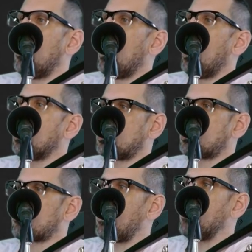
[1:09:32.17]
a
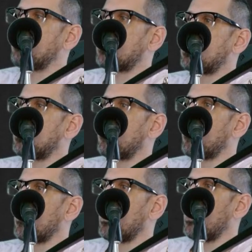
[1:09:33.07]
script,
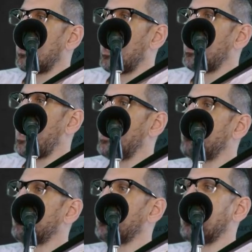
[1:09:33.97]
and
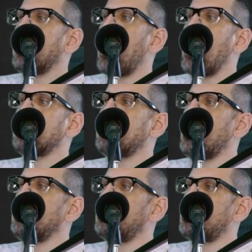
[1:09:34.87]
any related
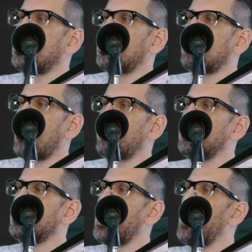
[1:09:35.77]
assets, such as
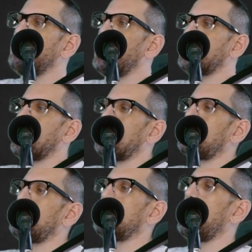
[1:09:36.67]
referenced objects,
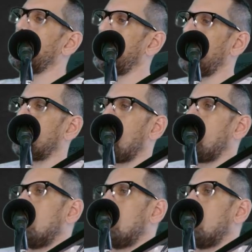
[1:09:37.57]
textures, audio, okay?